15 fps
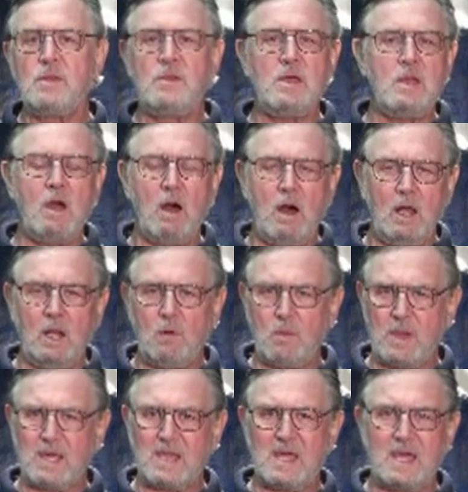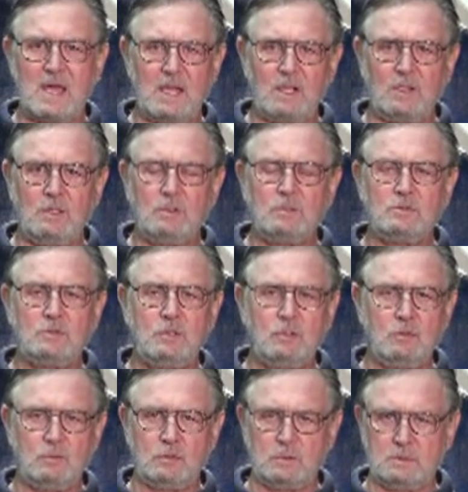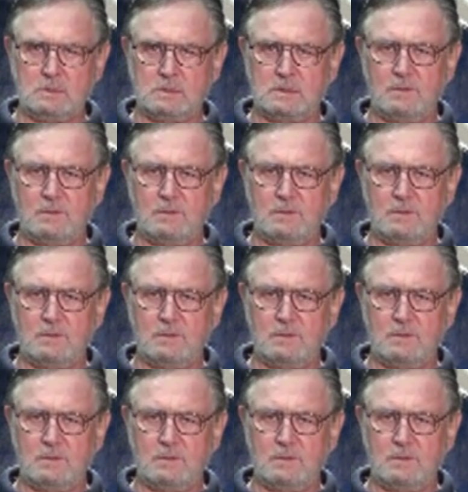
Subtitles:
The Hollowing King tool,